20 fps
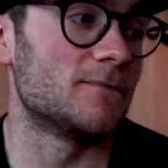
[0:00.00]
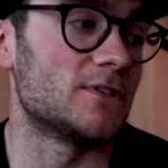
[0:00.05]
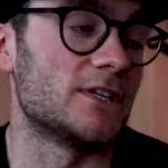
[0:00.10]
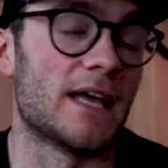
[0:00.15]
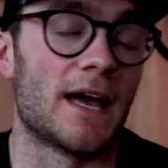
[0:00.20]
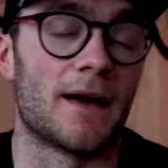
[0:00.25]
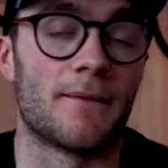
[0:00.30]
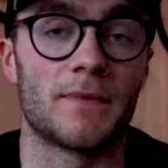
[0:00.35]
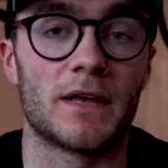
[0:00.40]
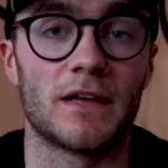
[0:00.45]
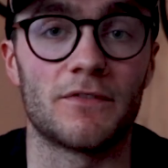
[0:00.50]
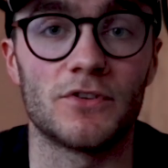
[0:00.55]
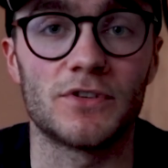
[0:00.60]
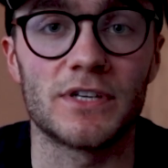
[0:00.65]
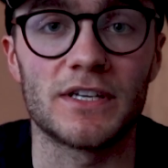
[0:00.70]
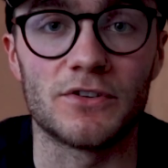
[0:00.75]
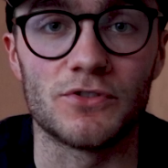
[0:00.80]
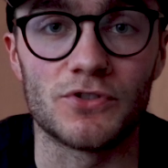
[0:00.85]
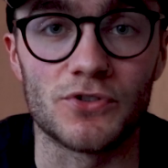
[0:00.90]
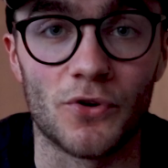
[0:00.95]
So yeah, if you
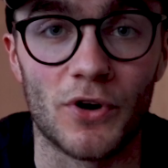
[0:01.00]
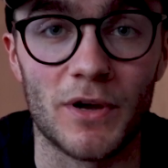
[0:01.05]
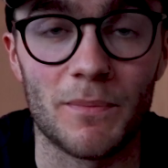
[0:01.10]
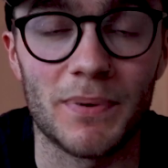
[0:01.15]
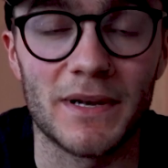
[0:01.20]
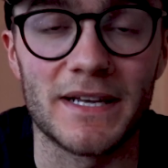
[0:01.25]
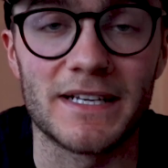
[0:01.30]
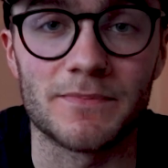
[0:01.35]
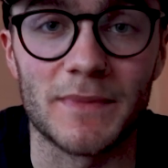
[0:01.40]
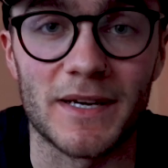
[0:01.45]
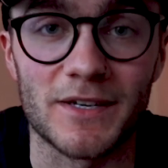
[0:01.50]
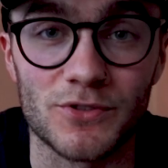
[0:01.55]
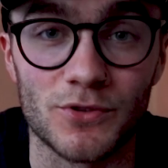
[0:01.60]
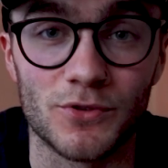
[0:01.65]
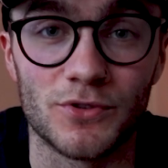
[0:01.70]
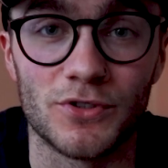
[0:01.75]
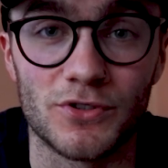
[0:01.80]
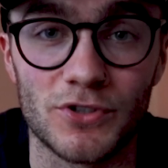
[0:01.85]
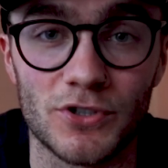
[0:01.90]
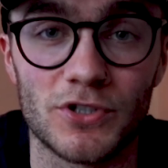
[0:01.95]
did enjoy, please make
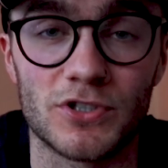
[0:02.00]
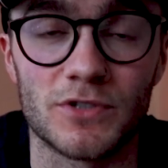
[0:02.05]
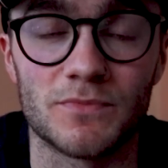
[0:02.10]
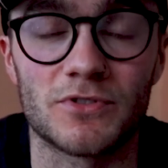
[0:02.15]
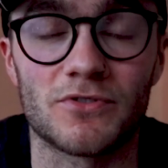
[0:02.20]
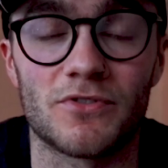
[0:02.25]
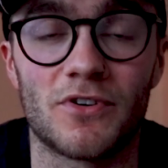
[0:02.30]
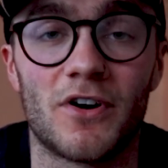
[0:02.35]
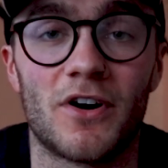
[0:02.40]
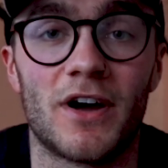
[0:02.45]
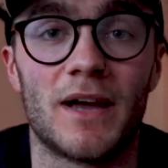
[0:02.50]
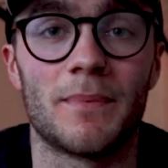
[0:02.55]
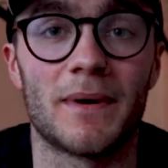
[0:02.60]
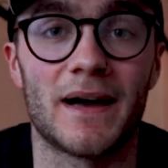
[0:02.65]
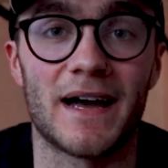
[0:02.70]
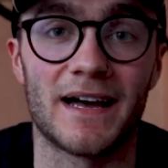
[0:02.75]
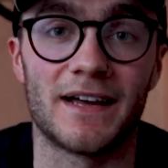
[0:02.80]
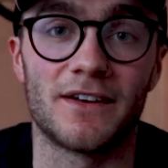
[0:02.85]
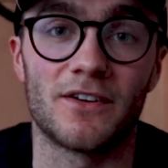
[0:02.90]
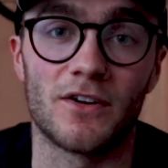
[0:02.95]
sure you do subscribe,
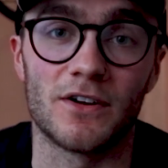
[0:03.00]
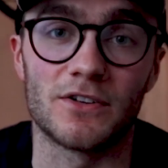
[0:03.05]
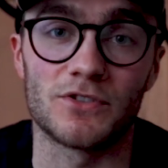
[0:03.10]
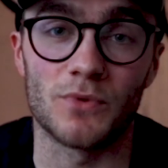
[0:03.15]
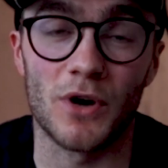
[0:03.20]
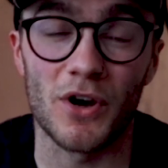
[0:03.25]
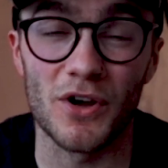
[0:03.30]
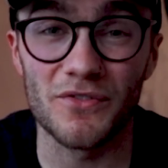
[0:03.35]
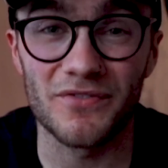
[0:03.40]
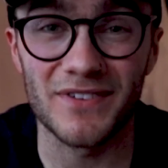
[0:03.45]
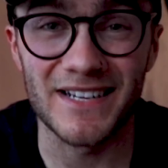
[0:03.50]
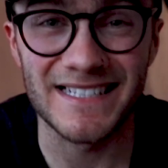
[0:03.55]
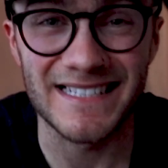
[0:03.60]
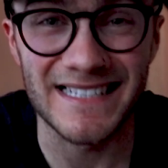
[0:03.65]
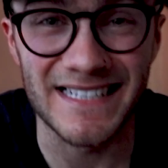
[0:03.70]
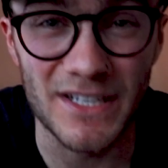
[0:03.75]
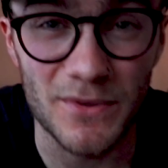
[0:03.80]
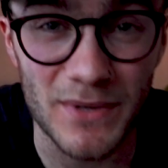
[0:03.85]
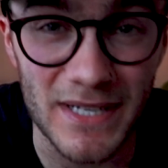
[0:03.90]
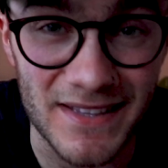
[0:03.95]
and I shall hopefully
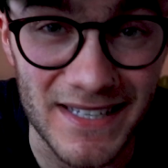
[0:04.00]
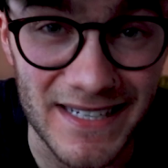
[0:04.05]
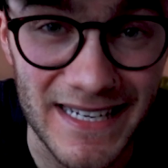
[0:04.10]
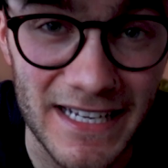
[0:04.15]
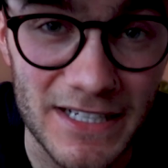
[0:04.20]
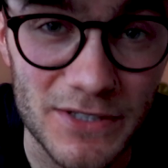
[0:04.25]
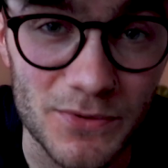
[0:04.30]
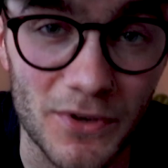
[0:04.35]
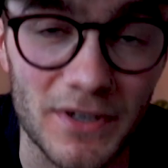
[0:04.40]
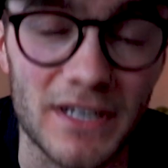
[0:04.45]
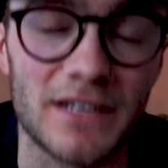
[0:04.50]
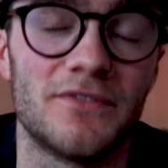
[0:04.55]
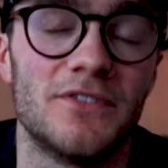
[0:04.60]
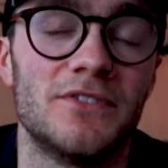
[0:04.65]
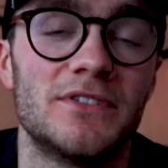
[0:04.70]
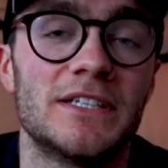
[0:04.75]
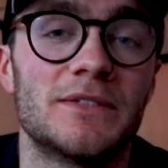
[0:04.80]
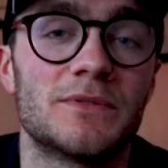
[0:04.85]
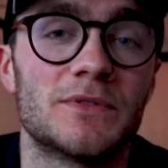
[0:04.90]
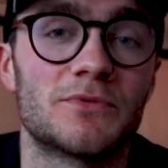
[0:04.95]
see you in the next one if
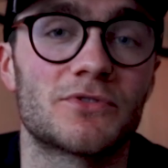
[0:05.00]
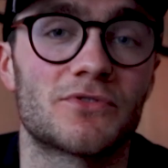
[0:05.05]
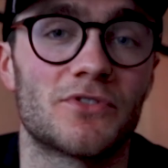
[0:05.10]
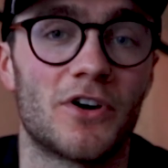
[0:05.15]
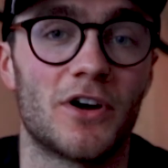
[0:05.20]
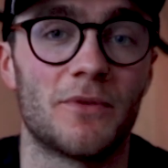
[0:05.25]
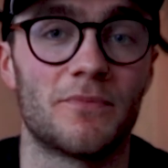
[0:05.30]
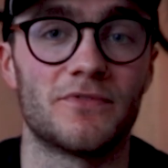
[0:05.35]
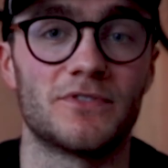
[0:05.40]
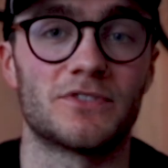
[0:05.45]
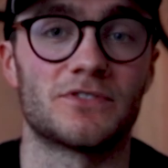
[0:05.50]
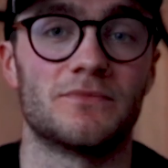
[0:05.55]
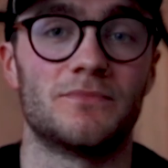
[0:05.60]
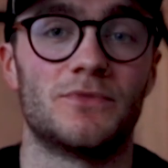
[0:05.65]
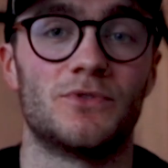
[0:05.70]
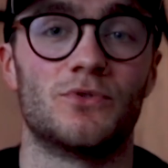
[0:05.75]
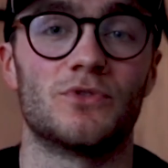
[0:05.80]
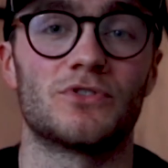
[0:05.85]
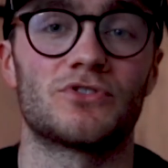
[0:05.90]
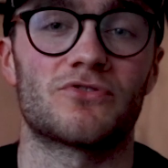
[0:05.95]
you did subscribe for some
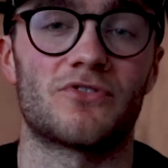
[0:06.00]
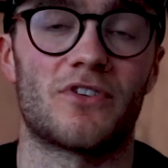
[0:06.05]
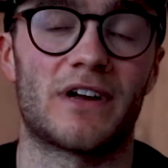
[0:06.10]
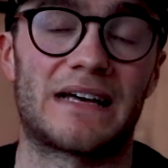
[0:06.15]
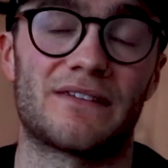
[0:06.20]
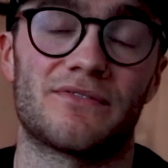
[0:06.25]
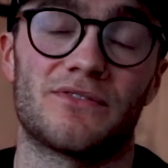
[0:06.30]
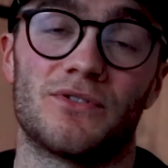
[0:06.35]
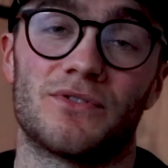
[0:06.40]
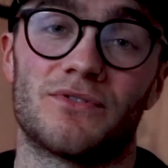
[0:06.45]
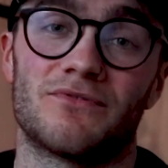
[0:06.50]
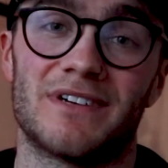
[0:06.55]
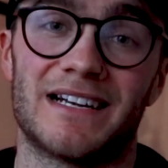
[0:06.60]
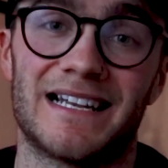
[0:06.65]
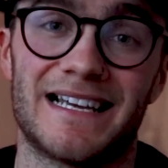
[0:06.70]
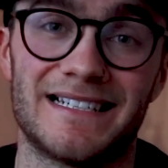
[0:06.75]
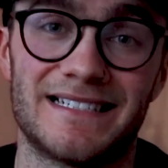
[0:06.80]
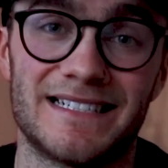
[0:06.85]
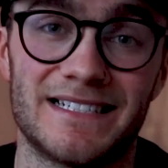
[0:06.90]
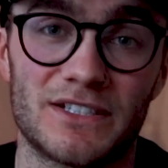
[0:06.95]
more triathlon
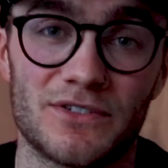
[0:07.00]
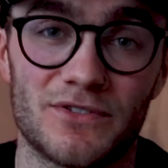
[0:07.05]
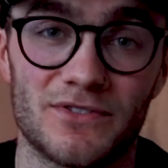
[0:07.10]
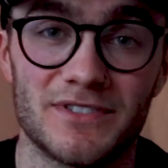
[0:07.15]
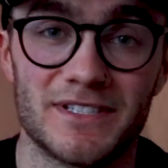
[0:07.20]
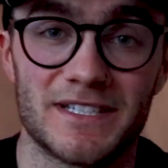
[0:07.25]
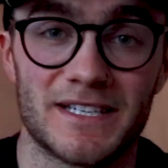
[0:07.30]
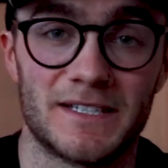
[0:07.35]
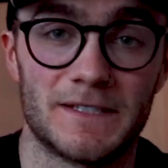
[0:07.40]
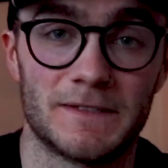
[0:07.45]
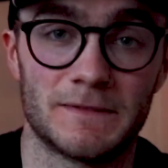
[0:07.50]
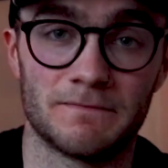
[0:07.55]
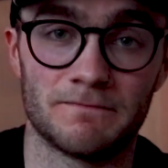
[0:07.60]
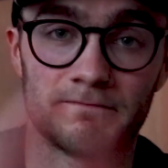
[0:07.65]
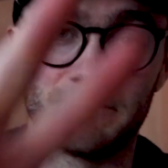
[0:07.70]
related content.